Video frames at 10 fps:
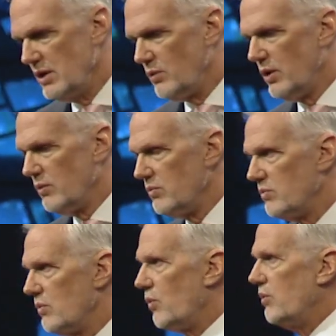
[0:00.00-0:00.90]
Well,
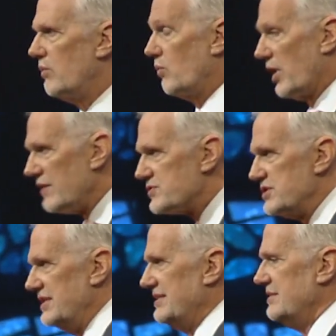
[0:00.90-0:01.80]
what I've
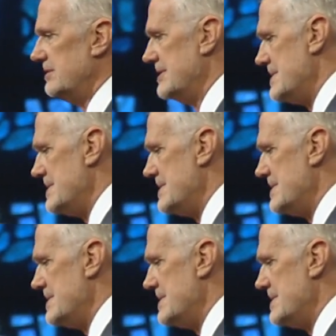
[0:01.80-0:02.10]
seen